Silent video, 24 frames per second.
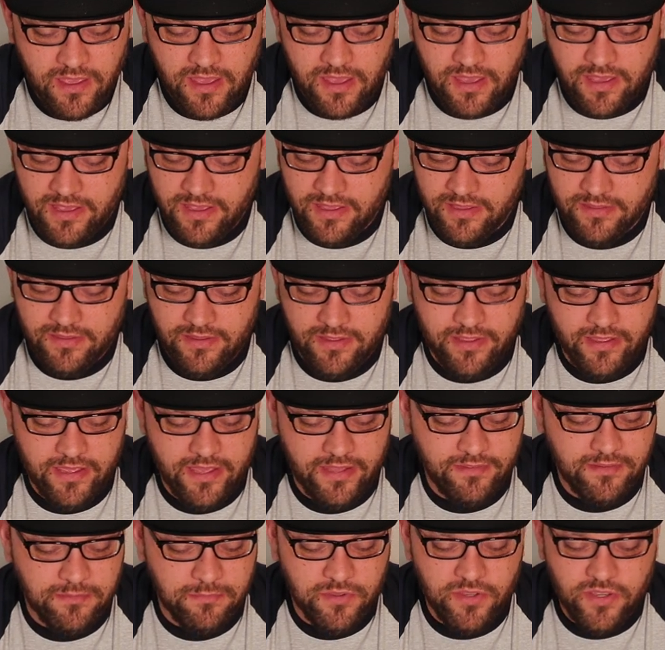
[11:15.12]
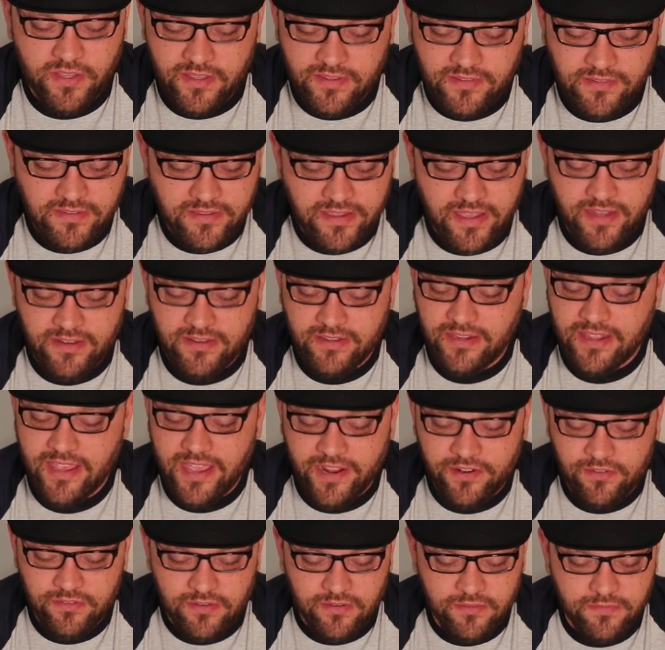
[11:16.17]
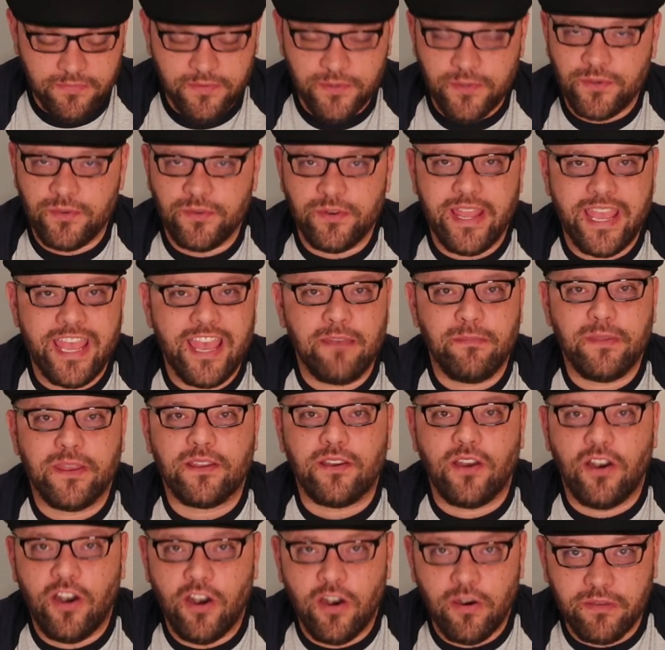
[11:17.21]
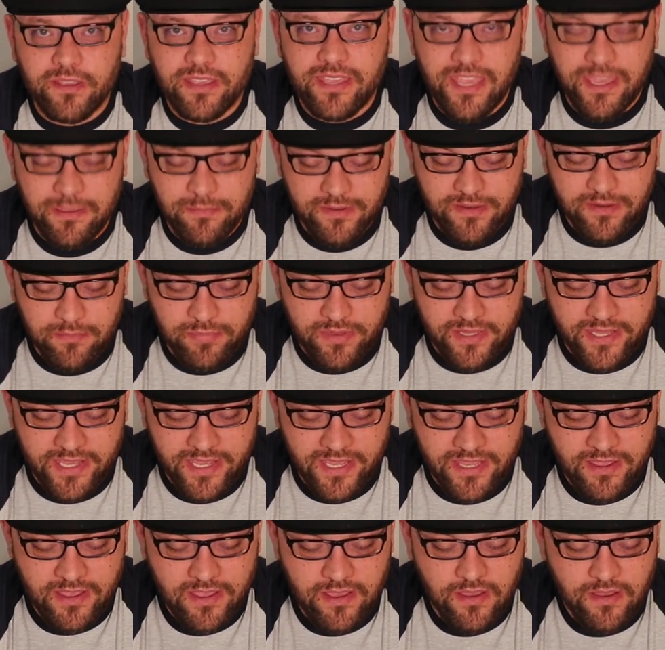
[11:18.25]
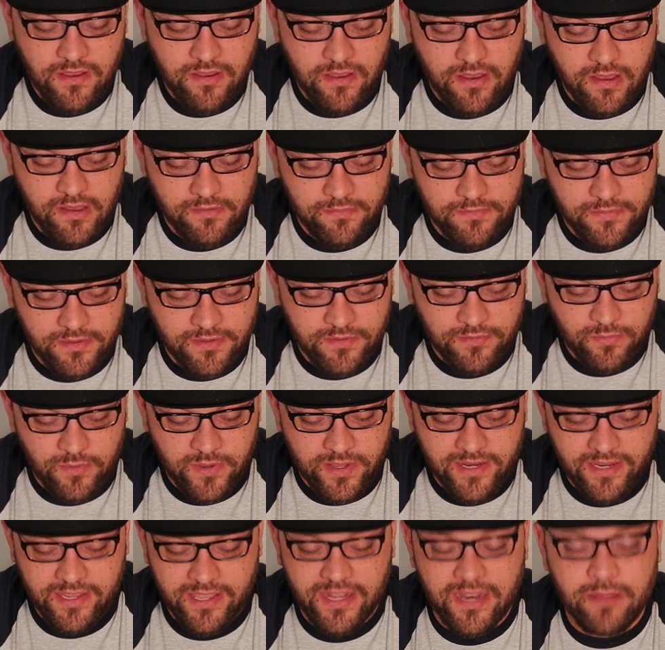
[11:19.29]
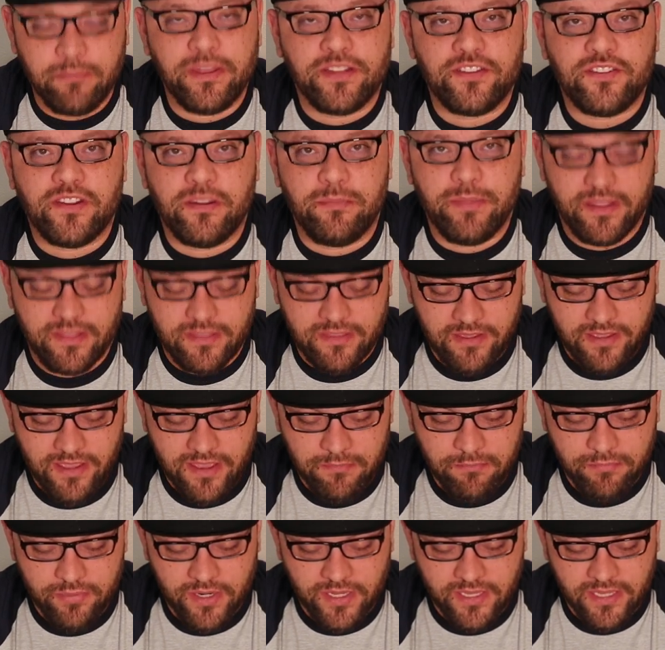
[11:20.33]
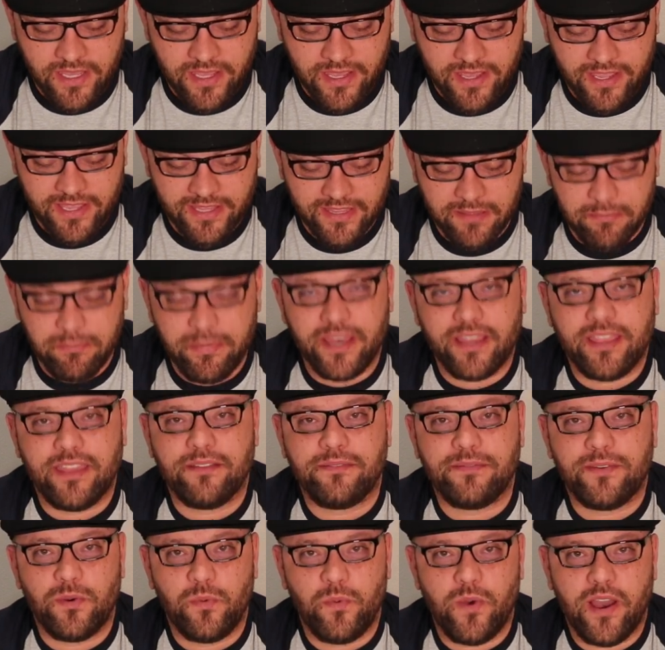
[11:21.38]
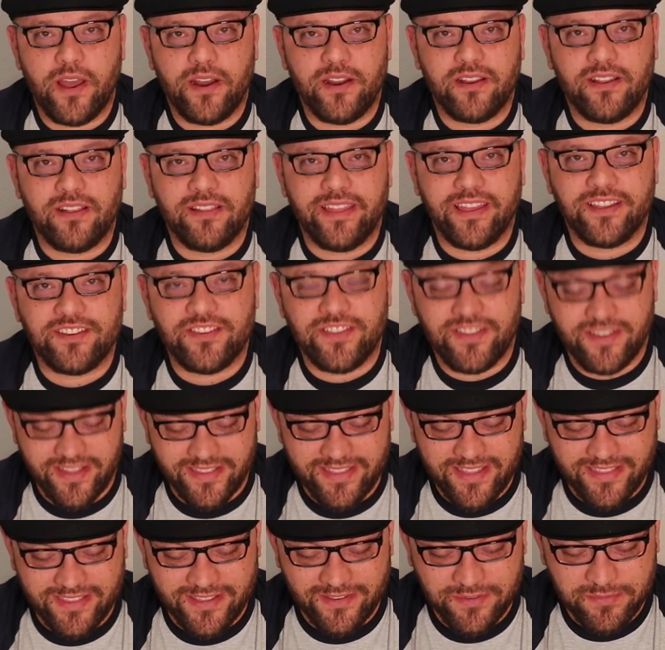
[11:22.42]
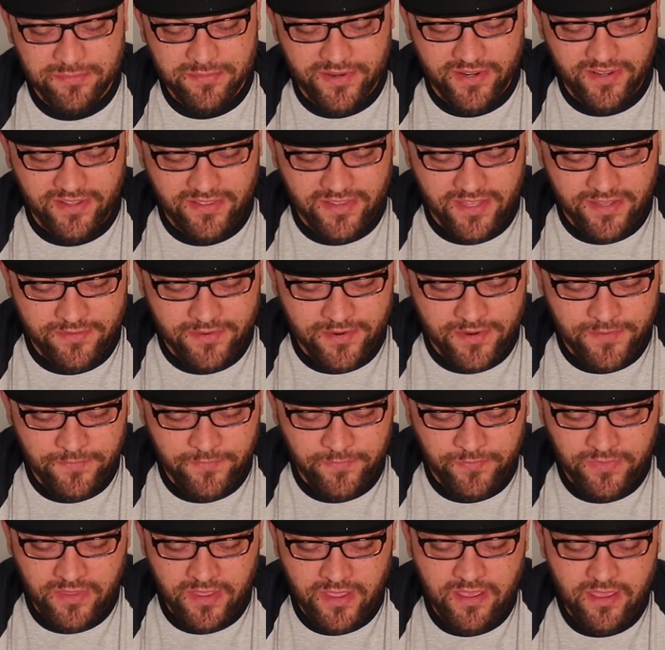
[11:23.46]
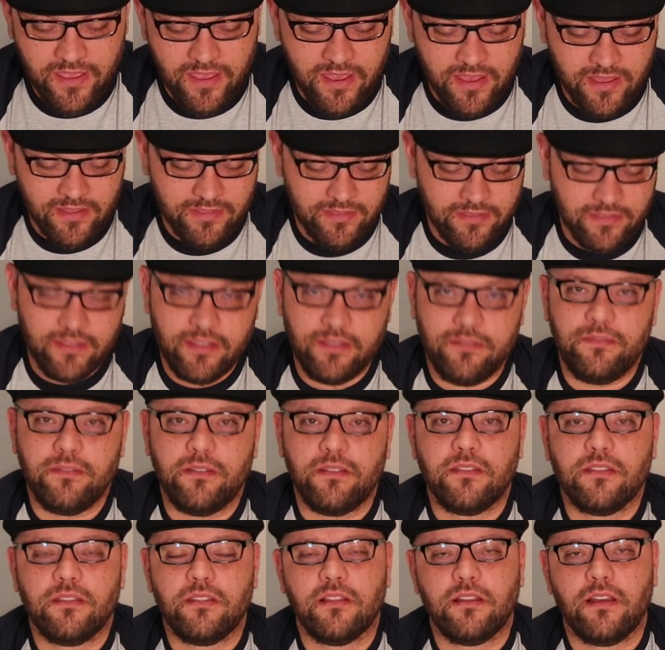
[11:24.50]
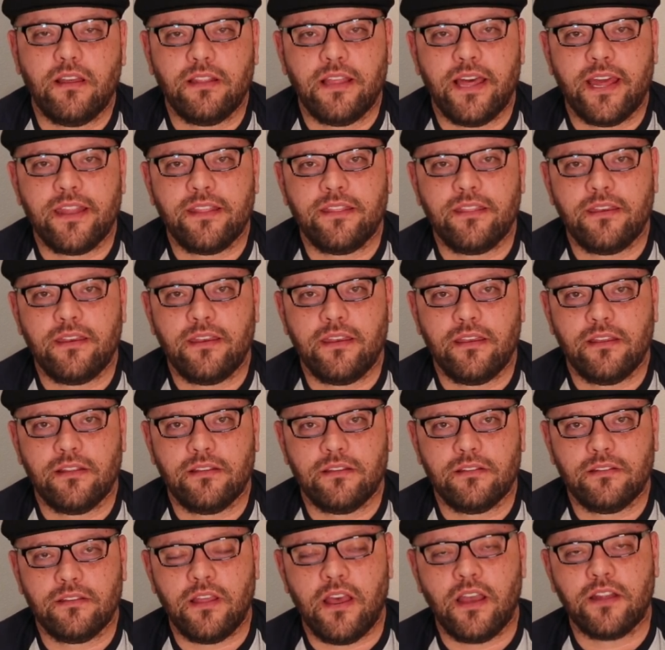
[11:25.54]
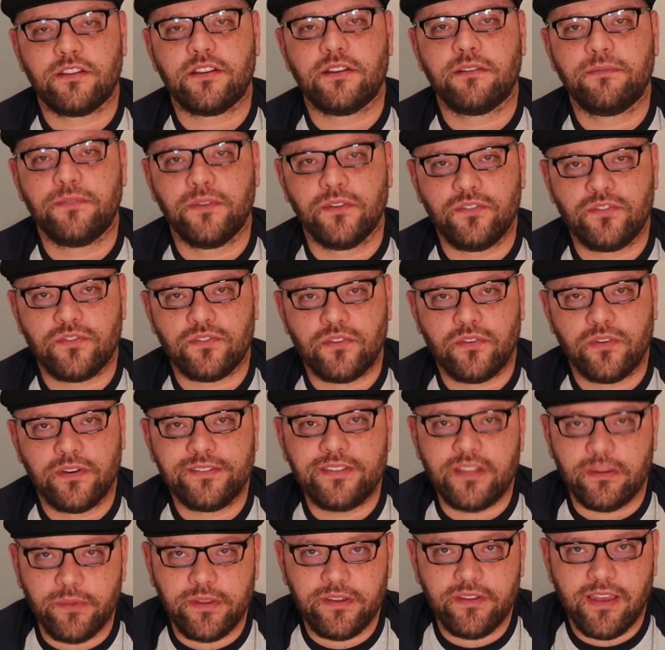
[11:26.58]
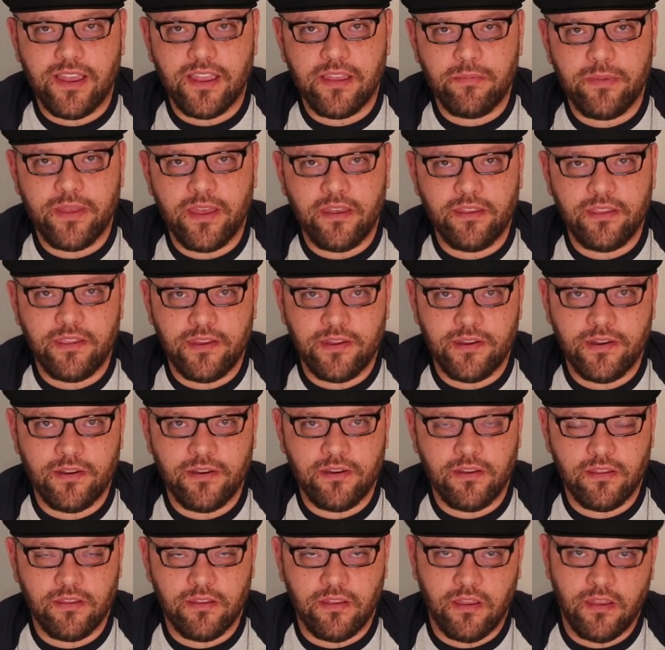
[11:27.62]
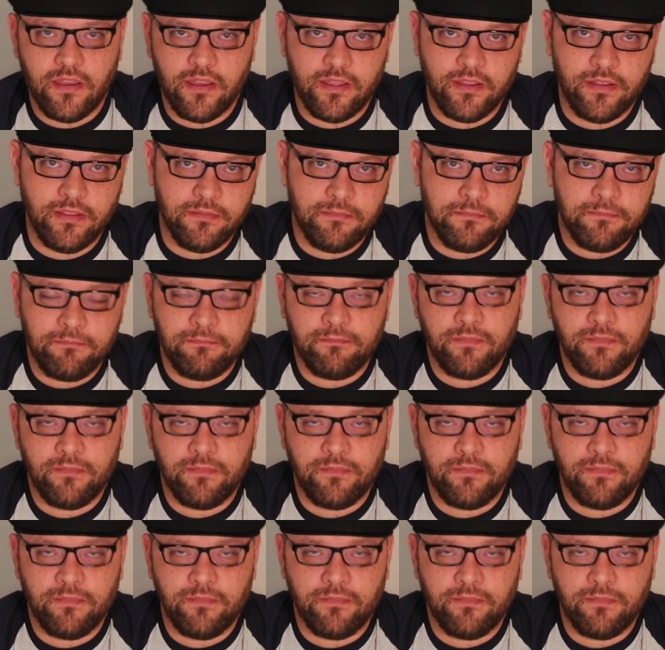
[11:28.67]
Uh, they had some cooking set, dehydrated food, hammock, all came into play uh, for this one. Again, I mentioned about the umbrella and the bucket for water collection. I thought that was pretty clever. Uh, the, a lot of the long-term food storage that we talk about here on